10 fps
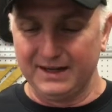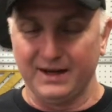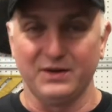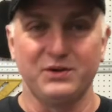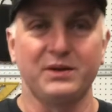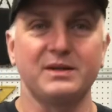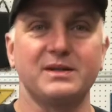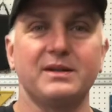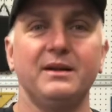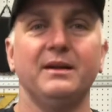As you can
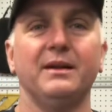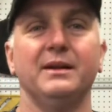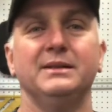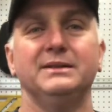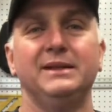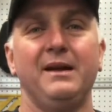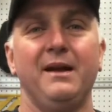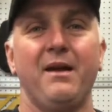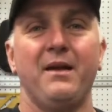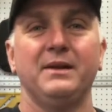see,
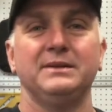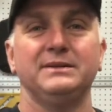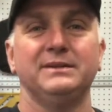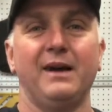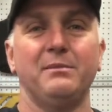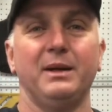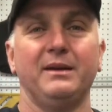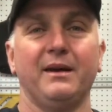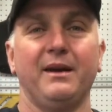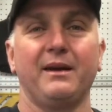I beat
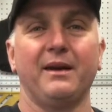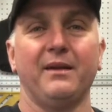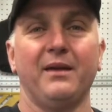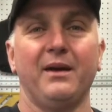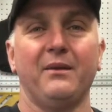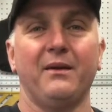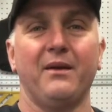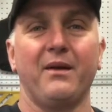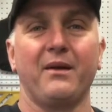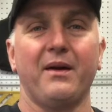the heck out of that one,
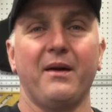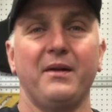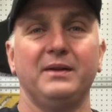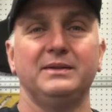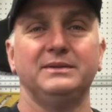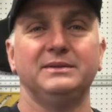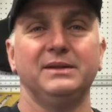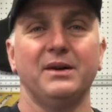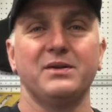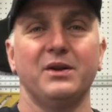okay?
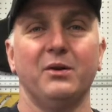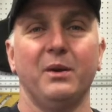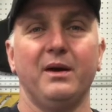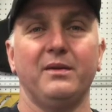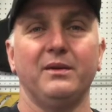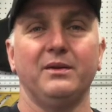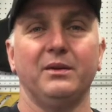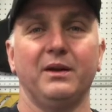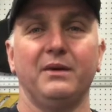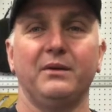There's no way that
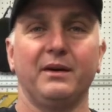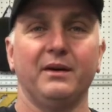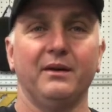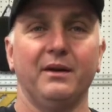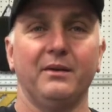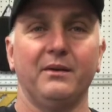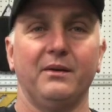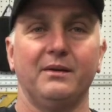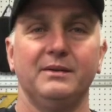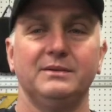you'll ever get
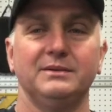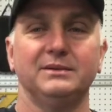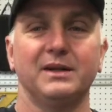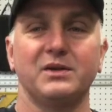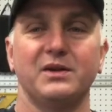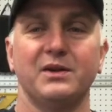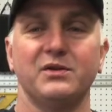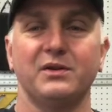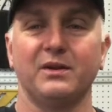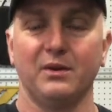another
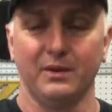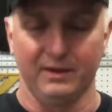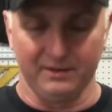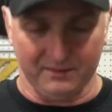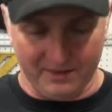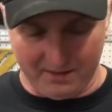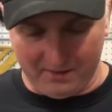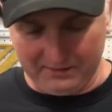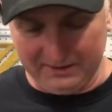extension to go into that.